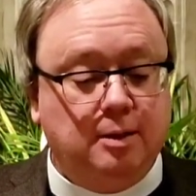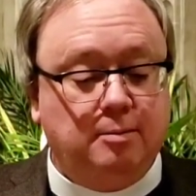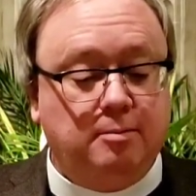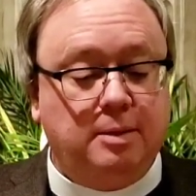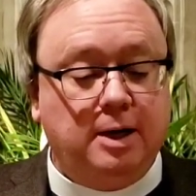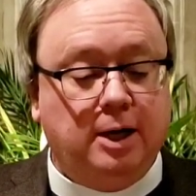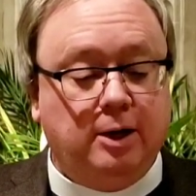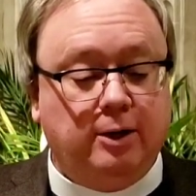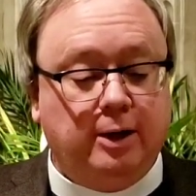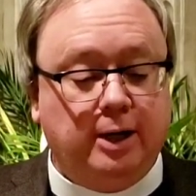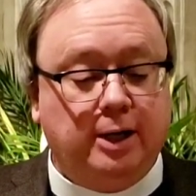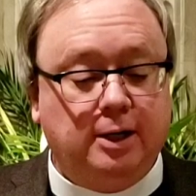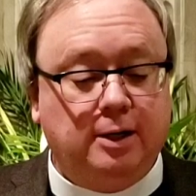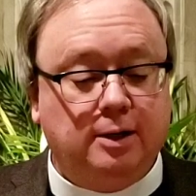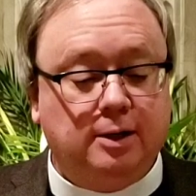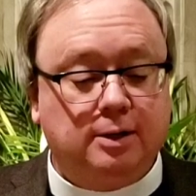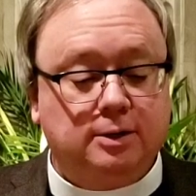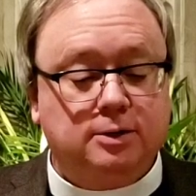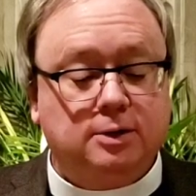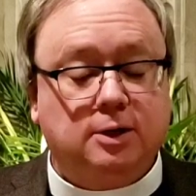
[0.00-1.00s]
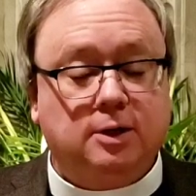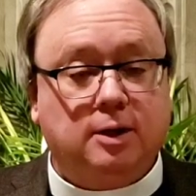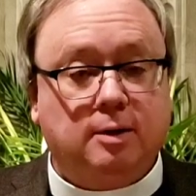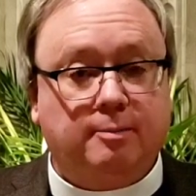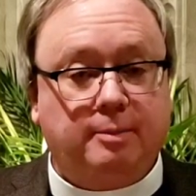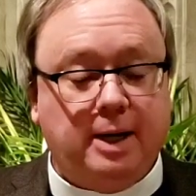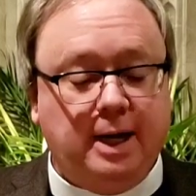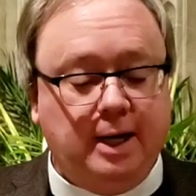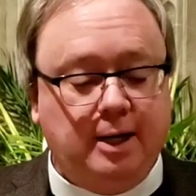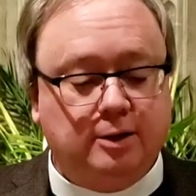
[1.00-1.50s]
Mary took a
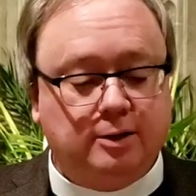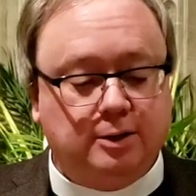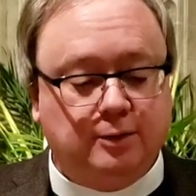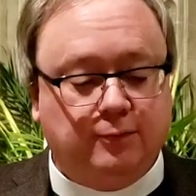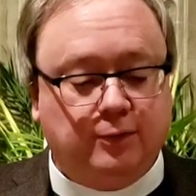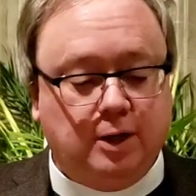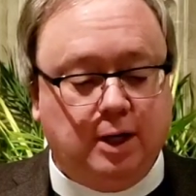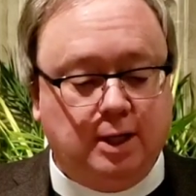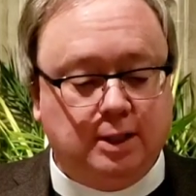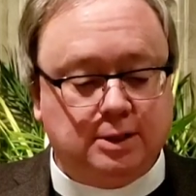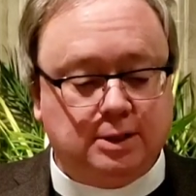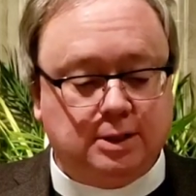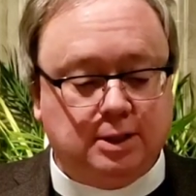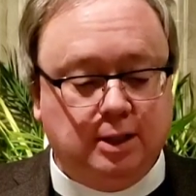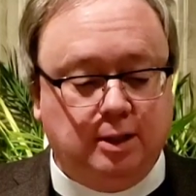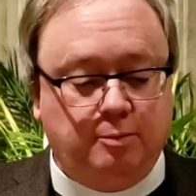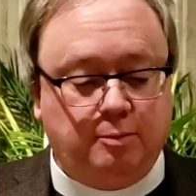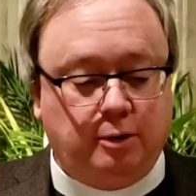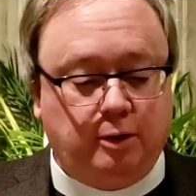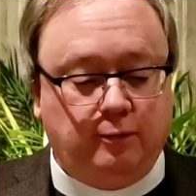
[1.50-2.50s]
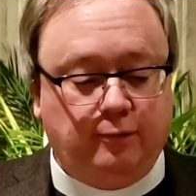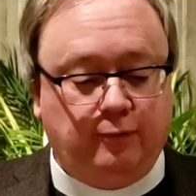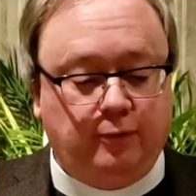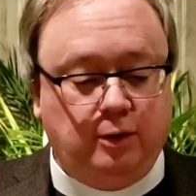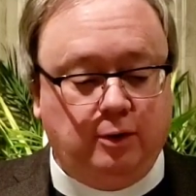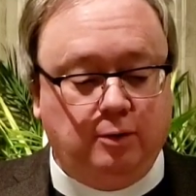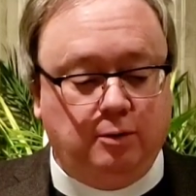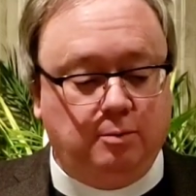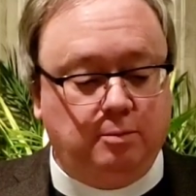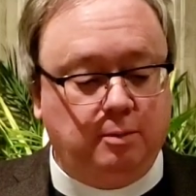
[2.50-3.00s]
pound of costly
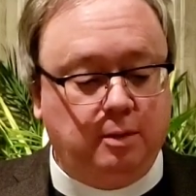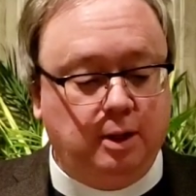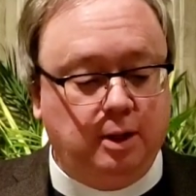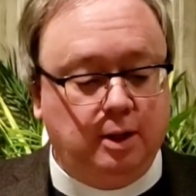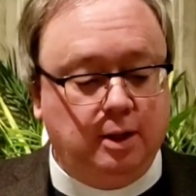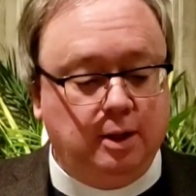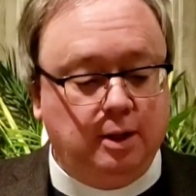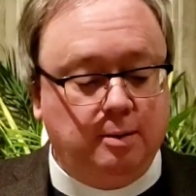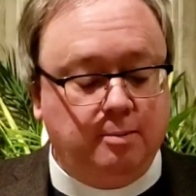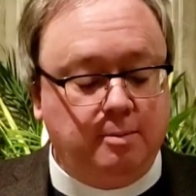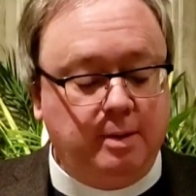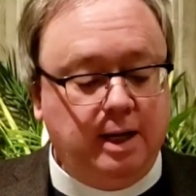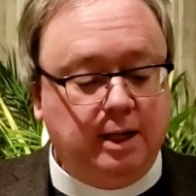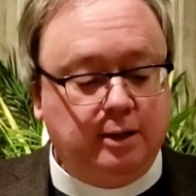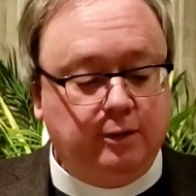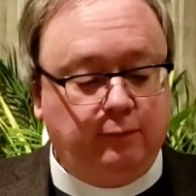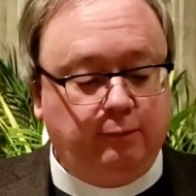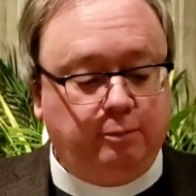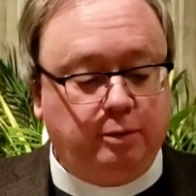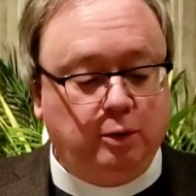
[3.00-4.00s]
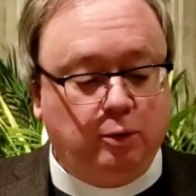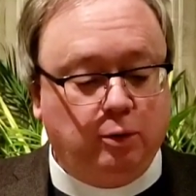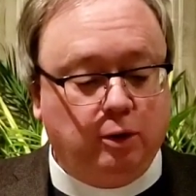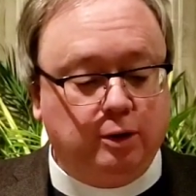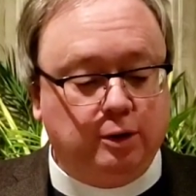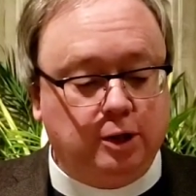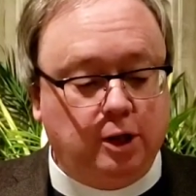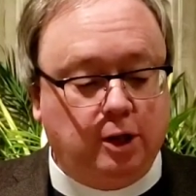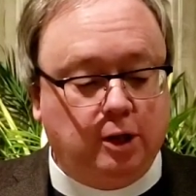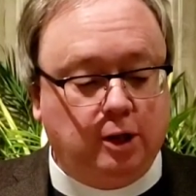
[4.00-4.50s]
perfume made of
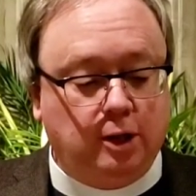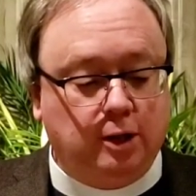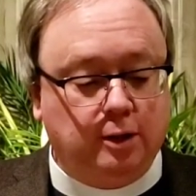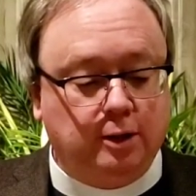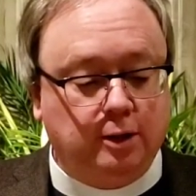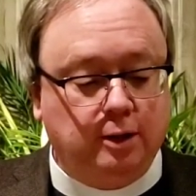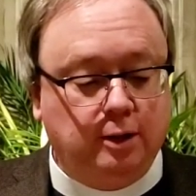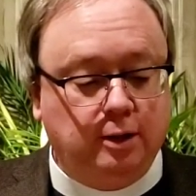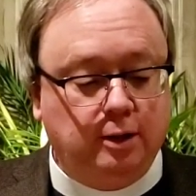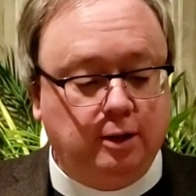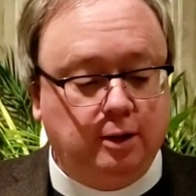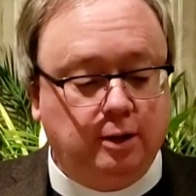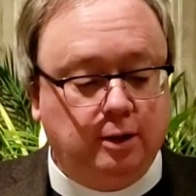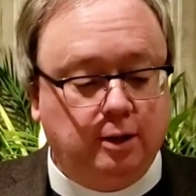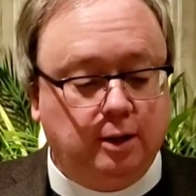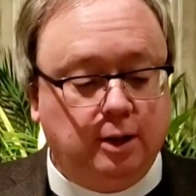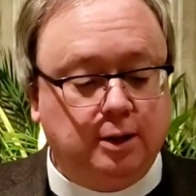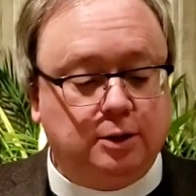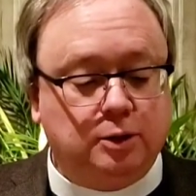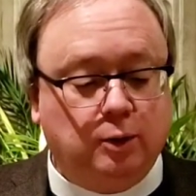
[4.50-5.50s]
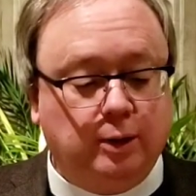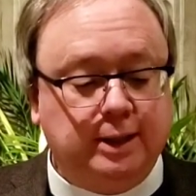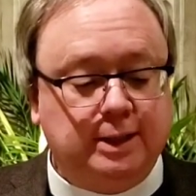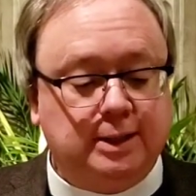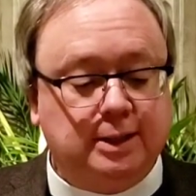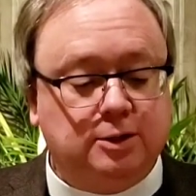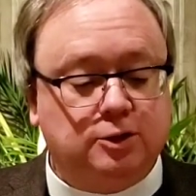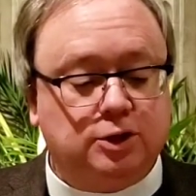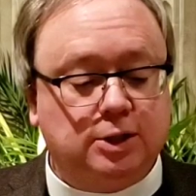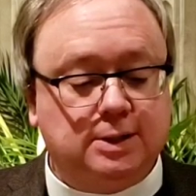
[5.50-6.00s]
pure nard,
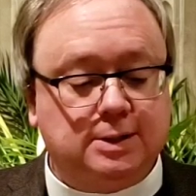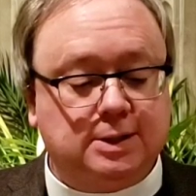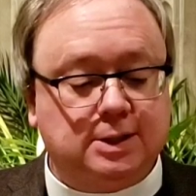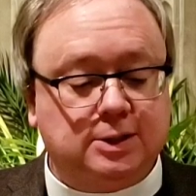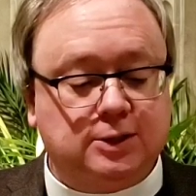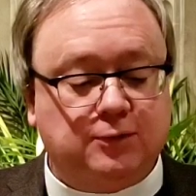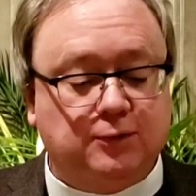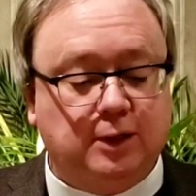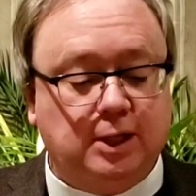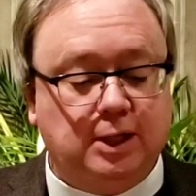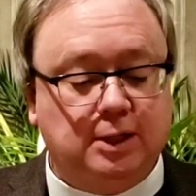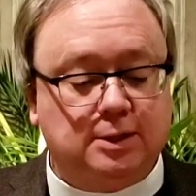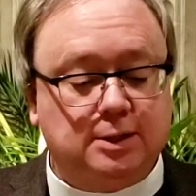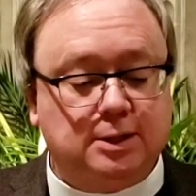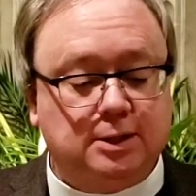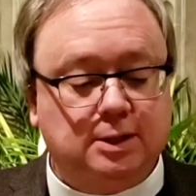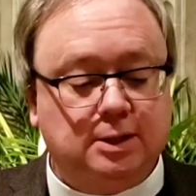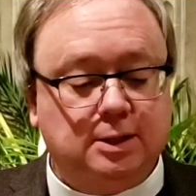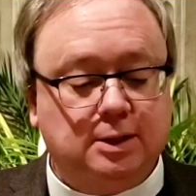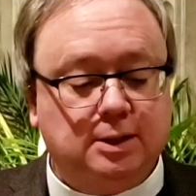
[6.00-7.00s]
anointed Jesus' feet,